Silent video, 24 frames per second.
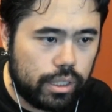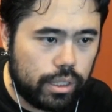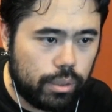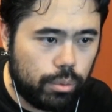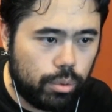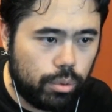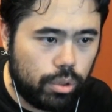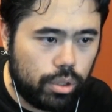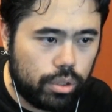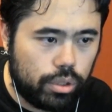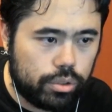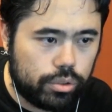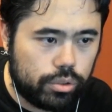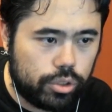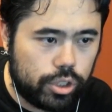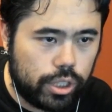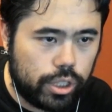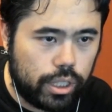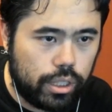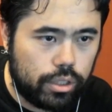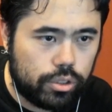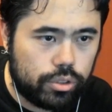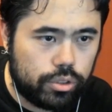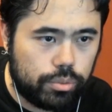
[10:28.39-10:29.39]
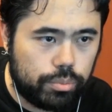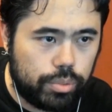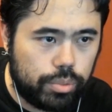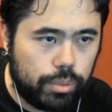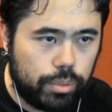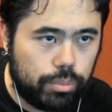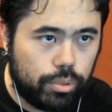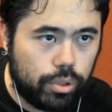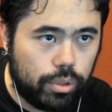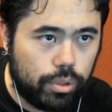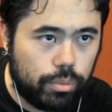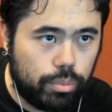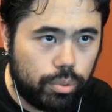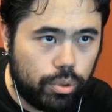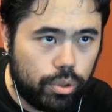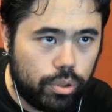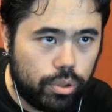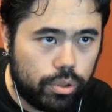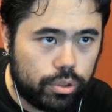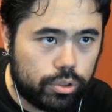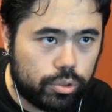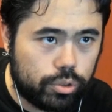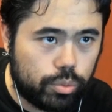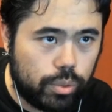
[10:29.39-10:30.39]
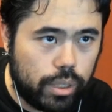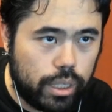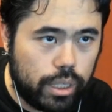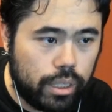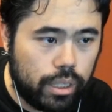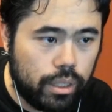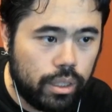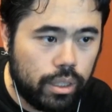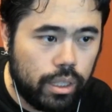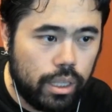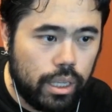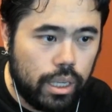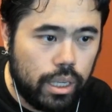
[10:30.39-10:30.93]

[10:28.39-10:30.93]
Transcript: and then we'll also challenge some people at bullet as well.